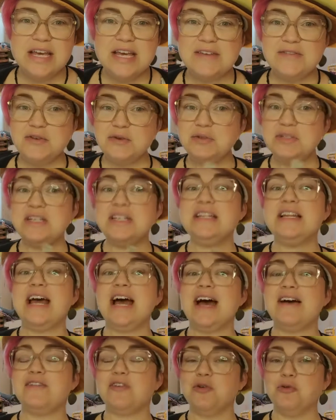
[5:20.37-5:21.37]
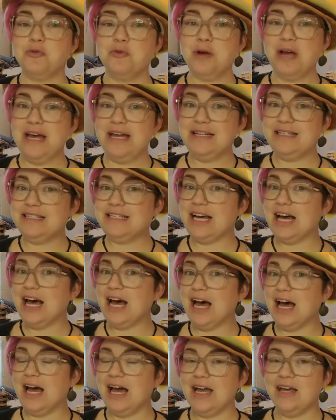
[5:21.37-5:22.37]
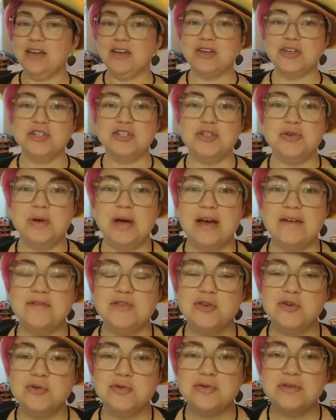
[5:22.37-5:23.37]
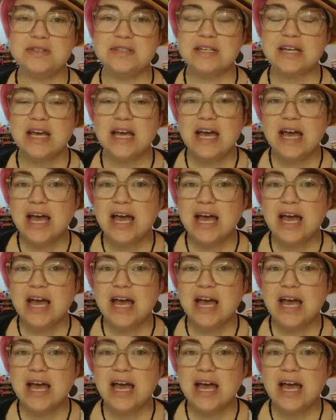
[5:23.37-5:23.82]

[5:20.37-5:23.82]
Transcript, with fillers: If you didn't have a red tie, could you have used